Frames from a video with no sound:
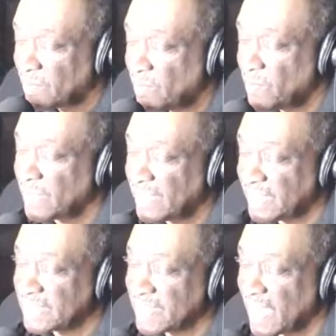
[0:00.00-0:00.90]
one of
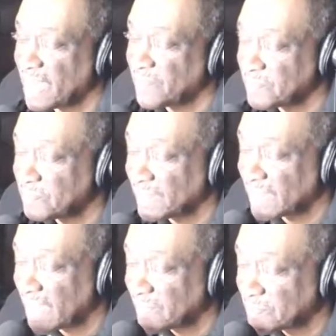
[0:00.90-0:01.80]
these congressmen, a
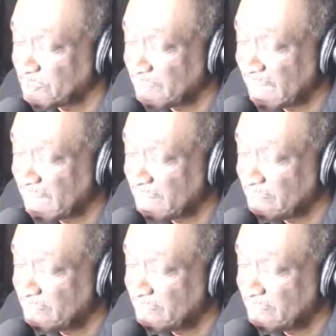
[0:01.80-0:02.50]
congressman named